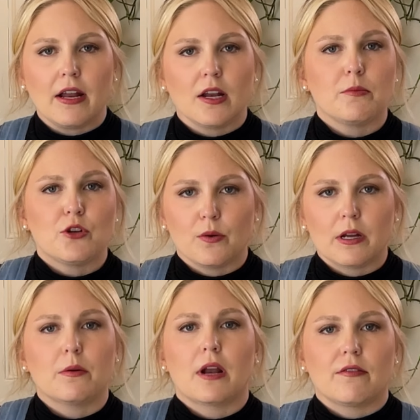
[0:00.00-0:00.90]
end up
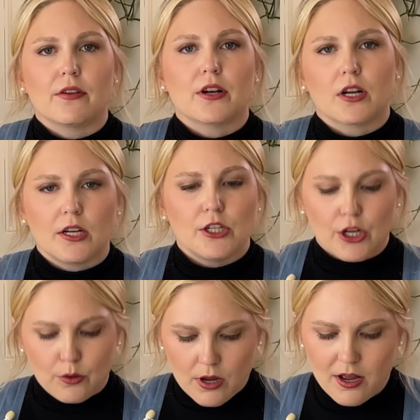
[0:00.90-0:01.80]
doing whatever they're gonna do.
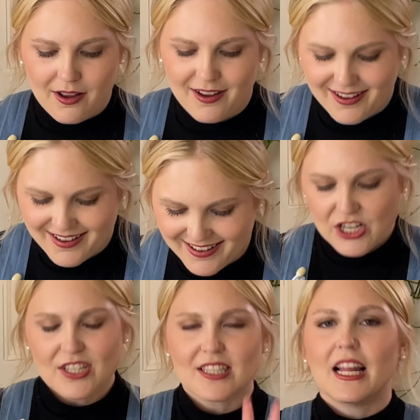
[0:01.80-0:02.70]

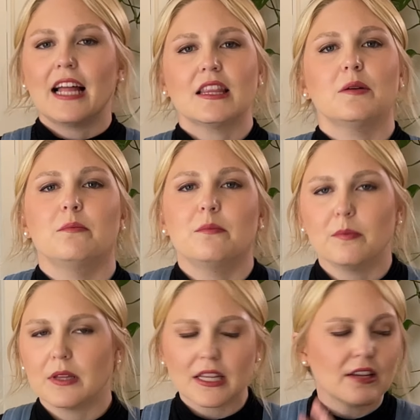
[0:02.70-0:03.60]
Just let them
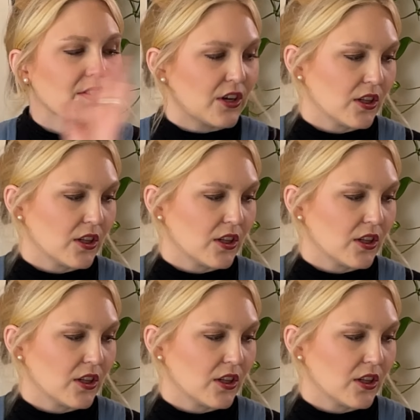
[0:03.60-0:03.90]
live their